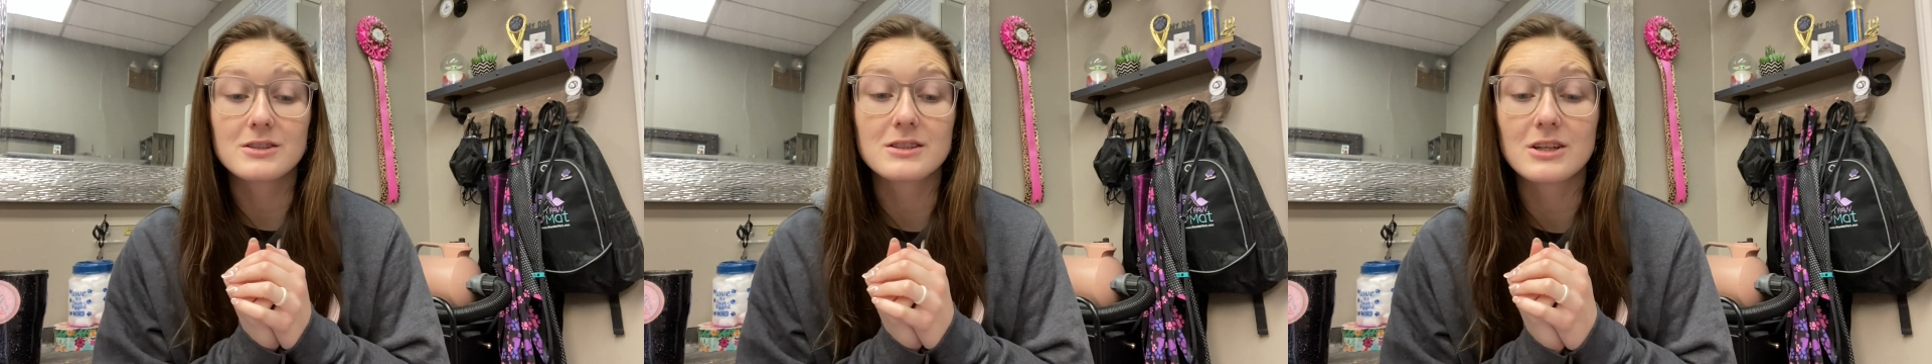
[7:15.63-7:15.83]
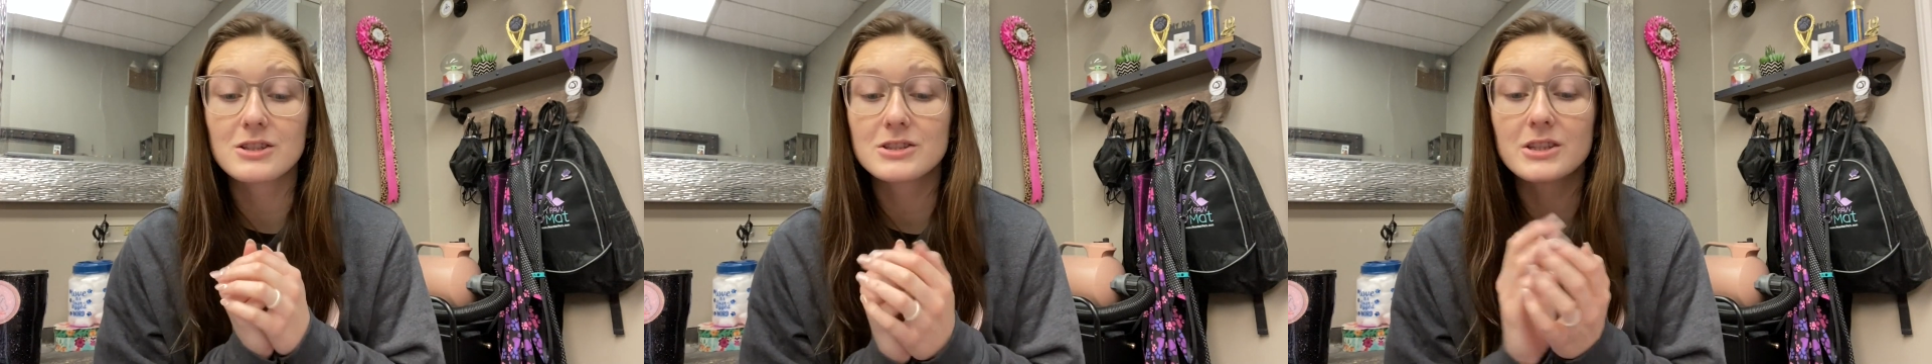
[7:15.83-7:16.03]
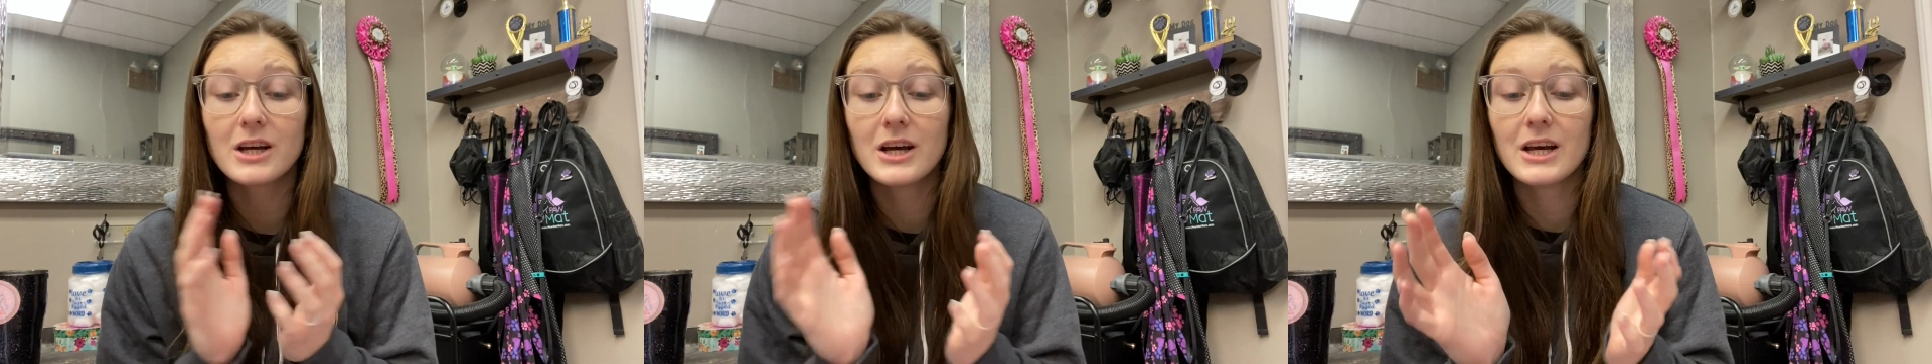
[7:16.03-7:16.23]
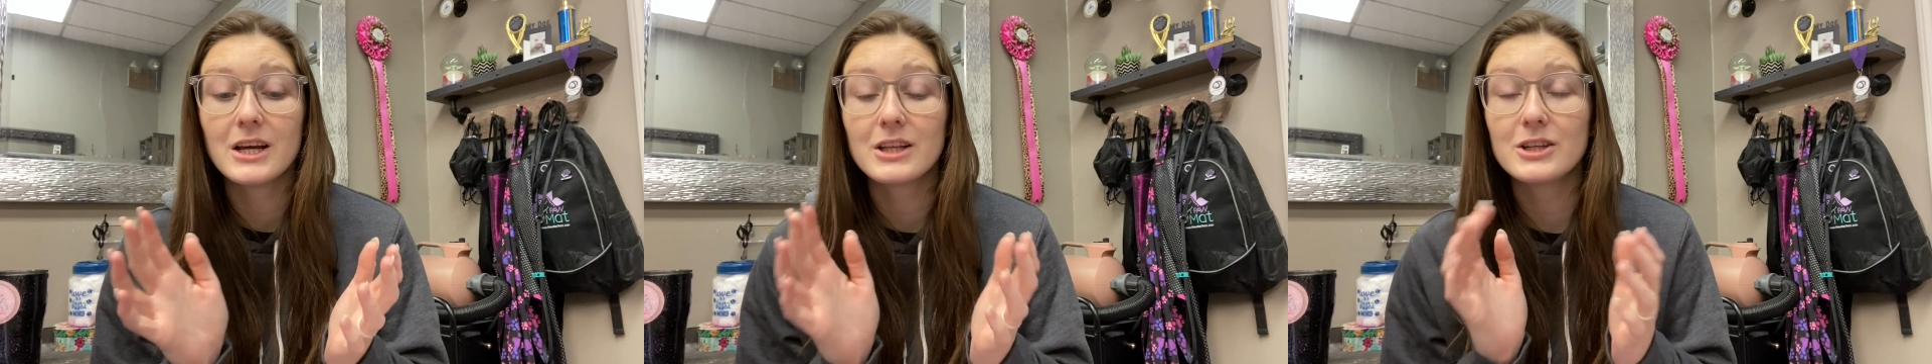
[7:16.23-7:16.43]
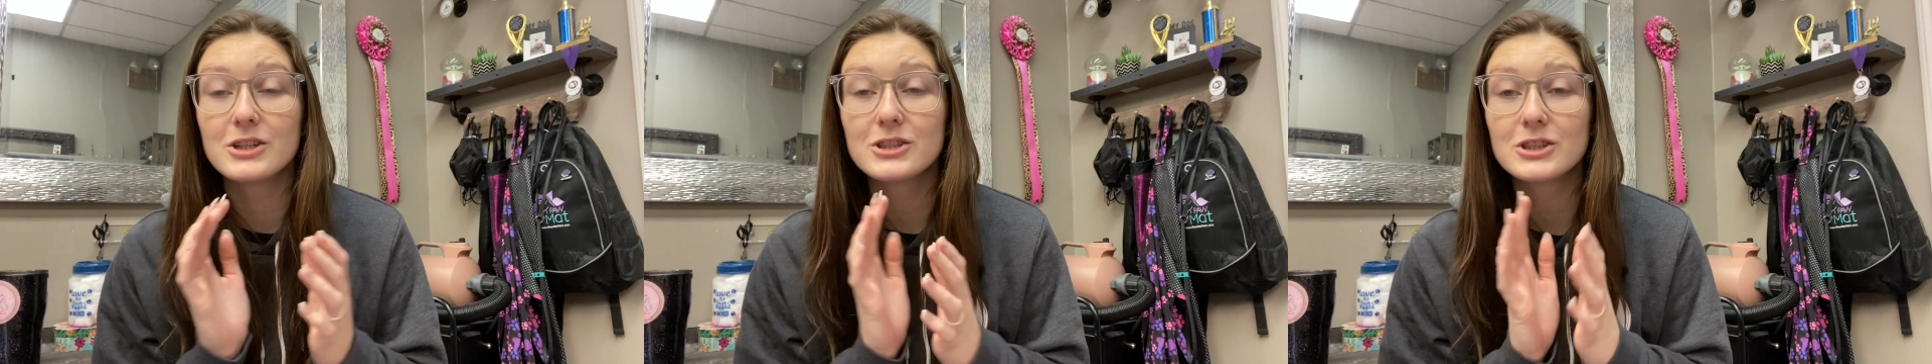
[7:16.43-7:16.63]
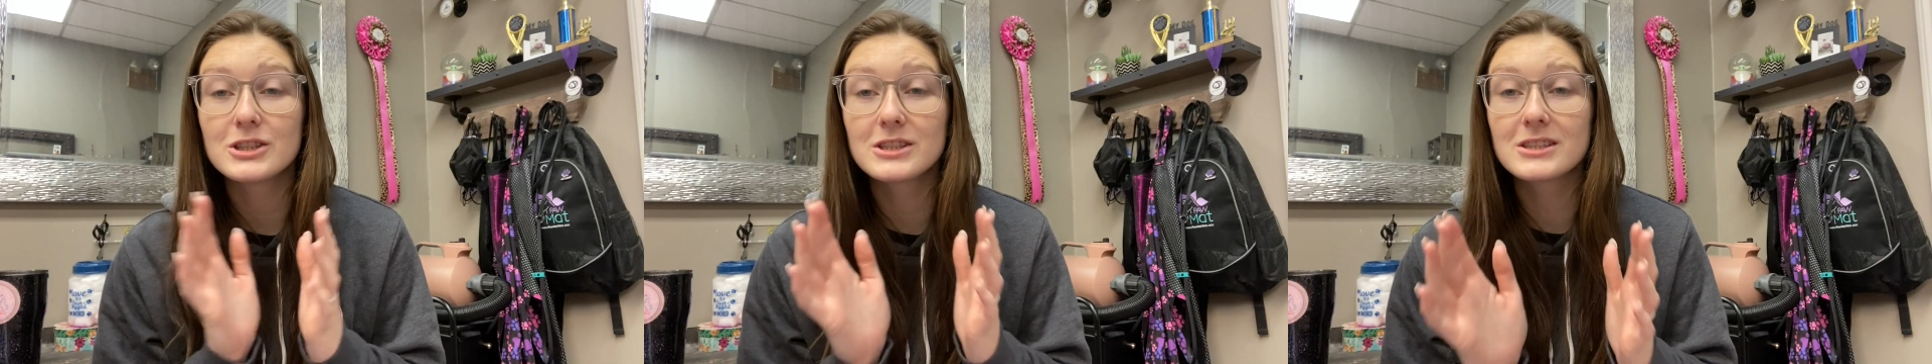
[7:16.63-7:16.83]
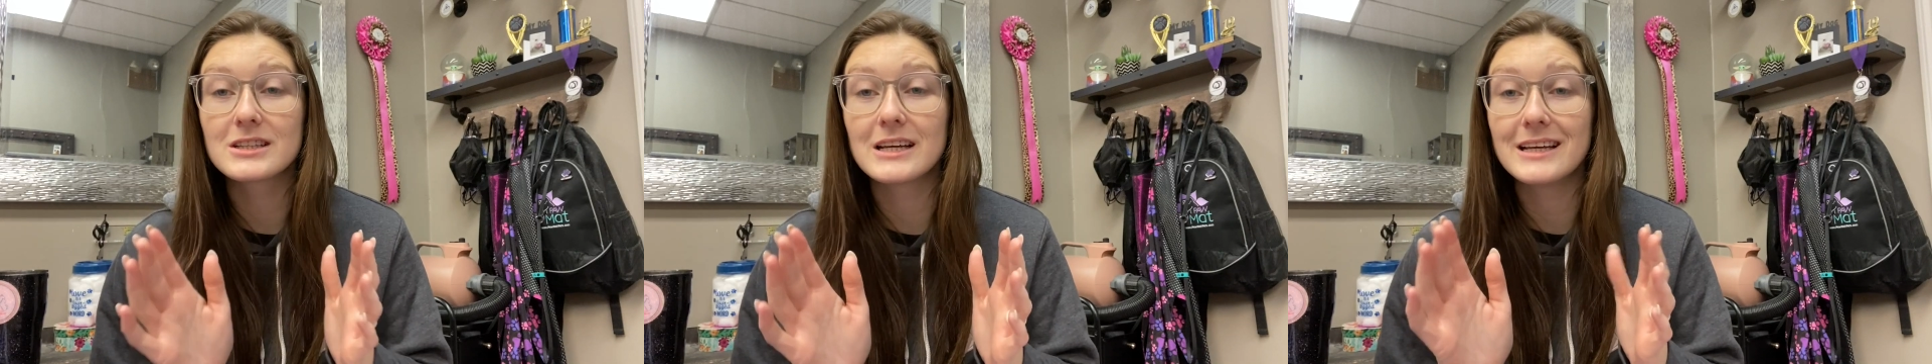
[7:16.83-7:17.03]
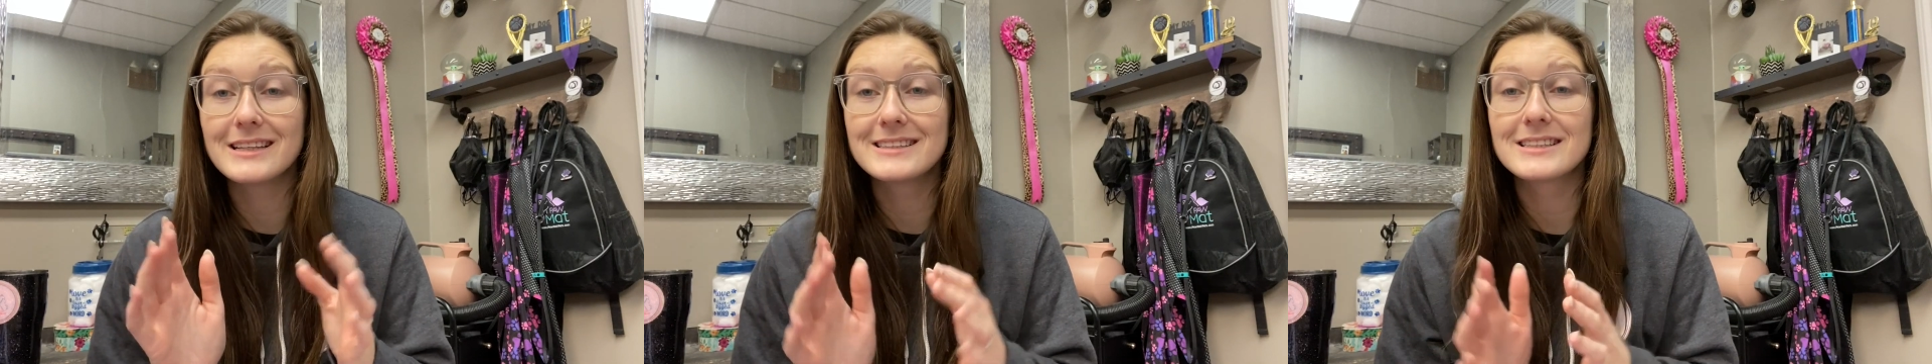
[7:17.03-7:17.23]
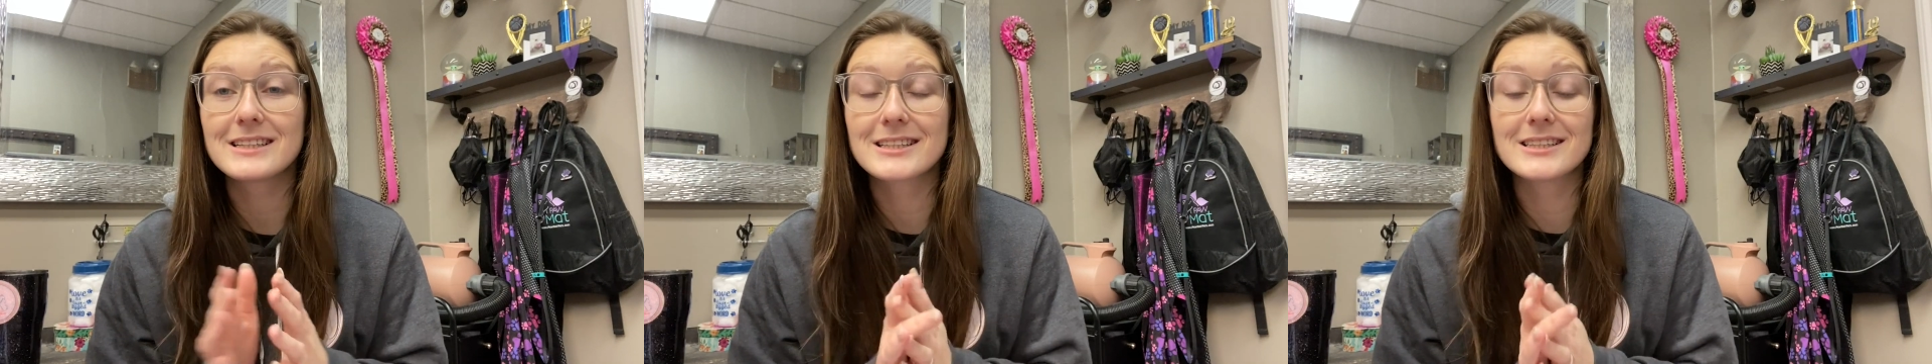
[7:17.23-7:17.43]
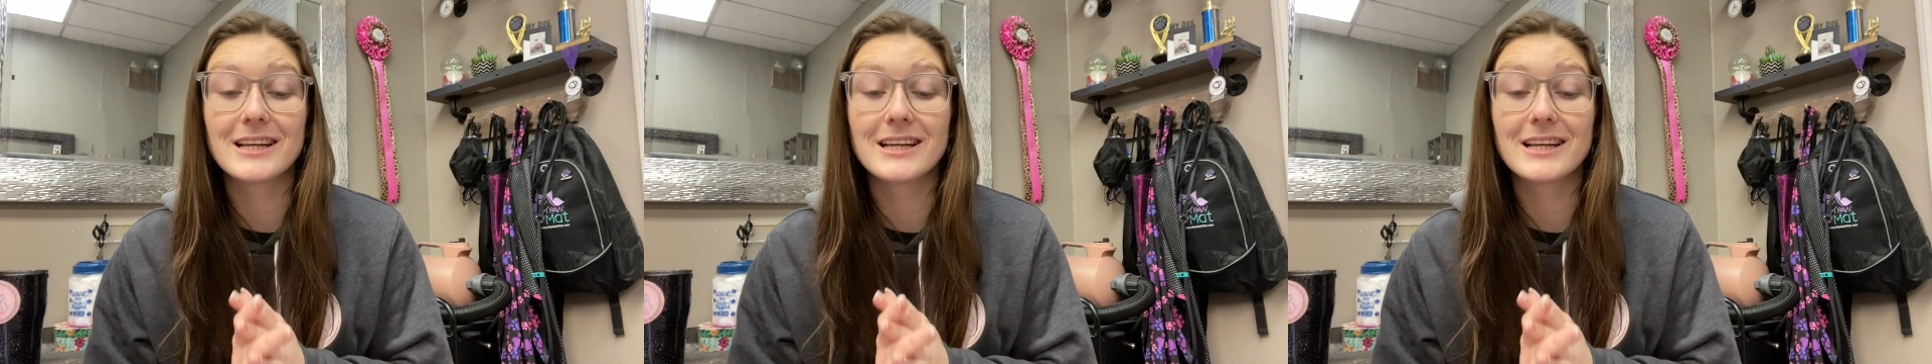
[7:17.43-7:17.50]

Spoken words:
There's just, it's like,